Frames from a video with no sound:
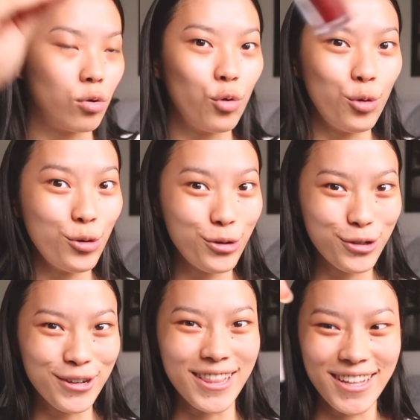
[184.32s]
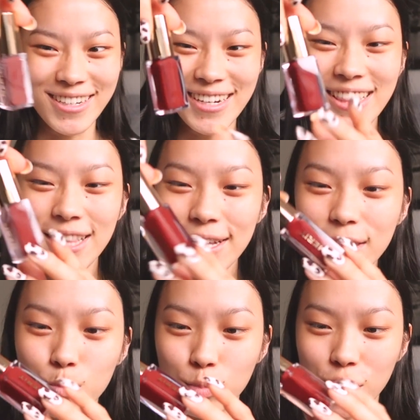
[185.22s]
Ooh, look at
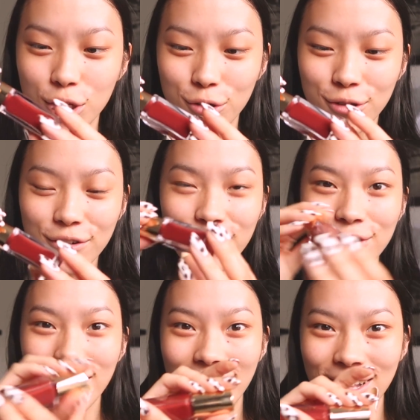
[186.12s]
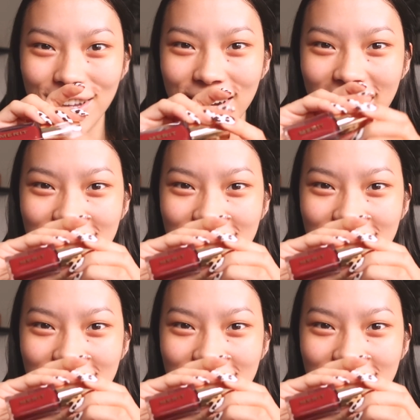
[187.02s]
this beautiful color.